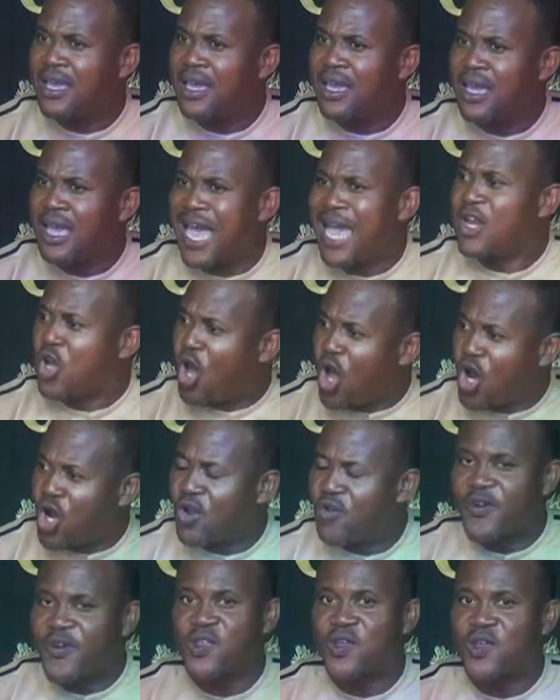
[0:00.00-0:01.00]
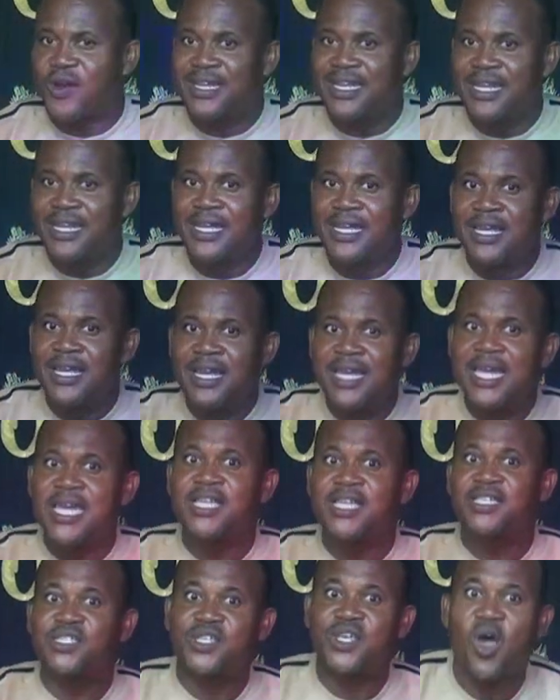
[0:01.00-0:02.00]
And all of a sudden, he
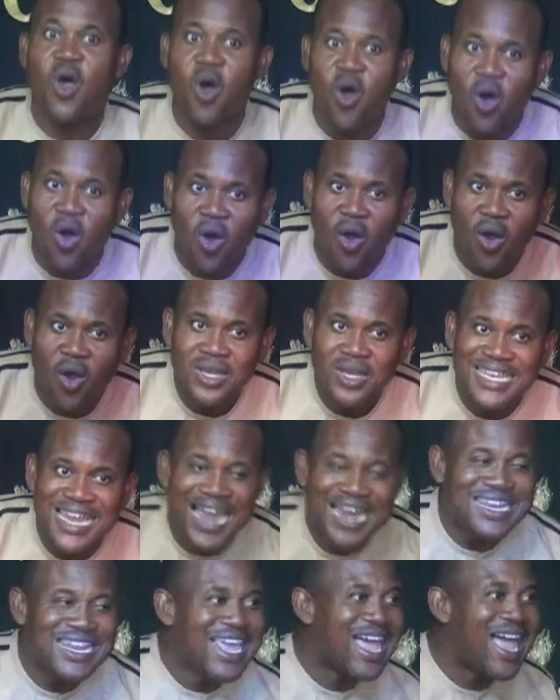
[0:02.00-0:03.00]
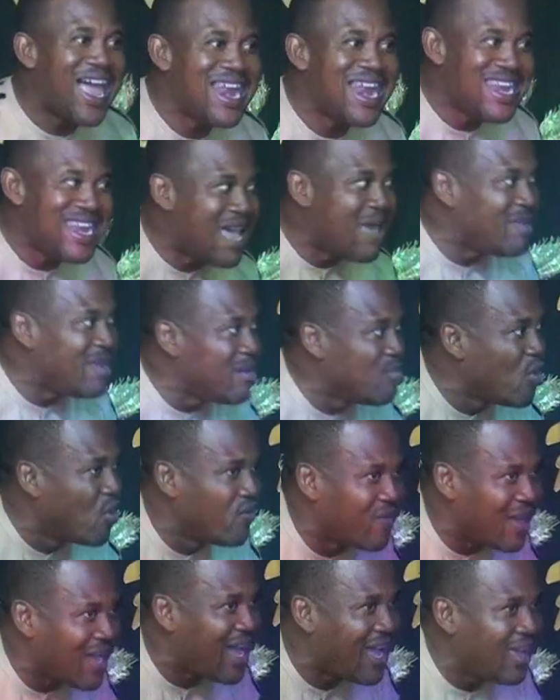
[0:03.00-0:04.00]
saw that they handed them
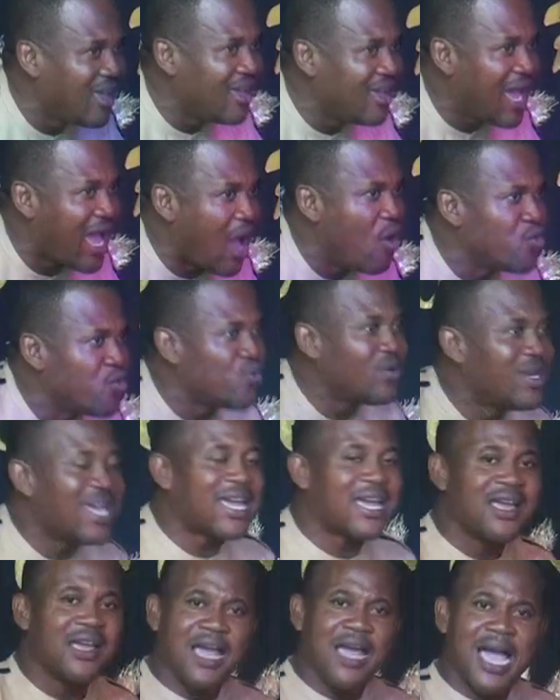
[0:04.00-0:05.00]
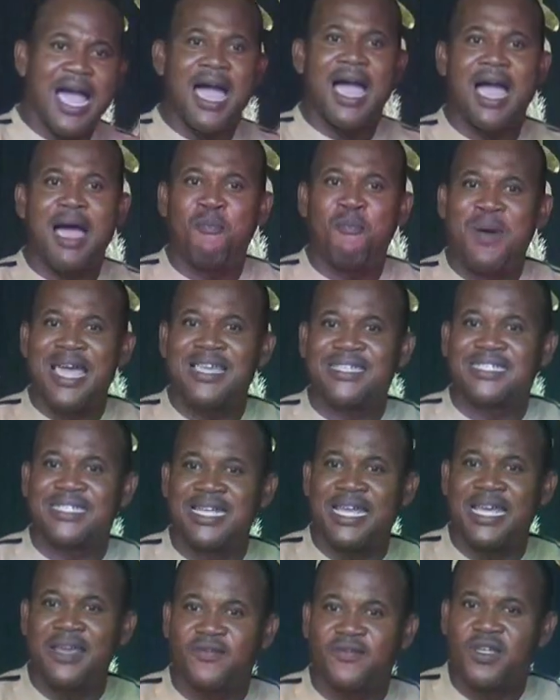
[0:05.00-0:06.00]
over, how do they uh, uh, buy
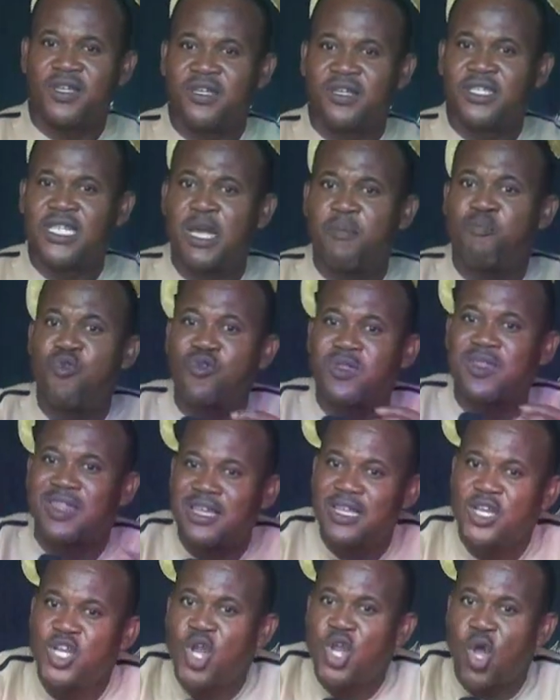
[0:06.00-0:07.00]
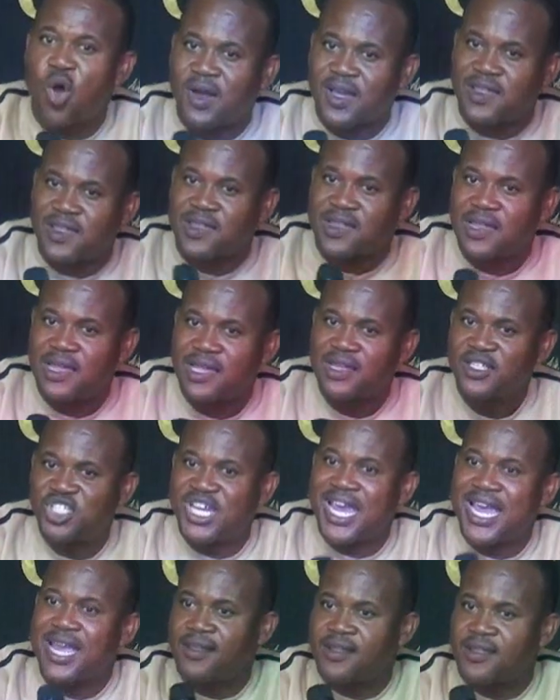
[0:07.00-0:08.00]
slaves? They put locks,
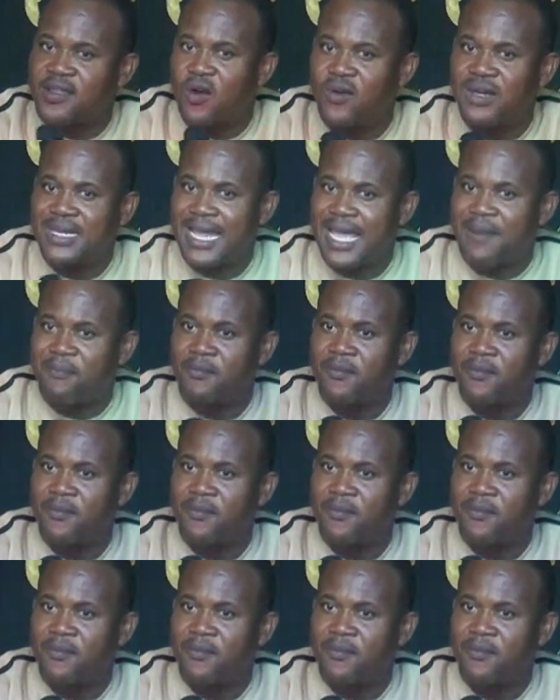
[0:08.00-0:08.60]
chains on them.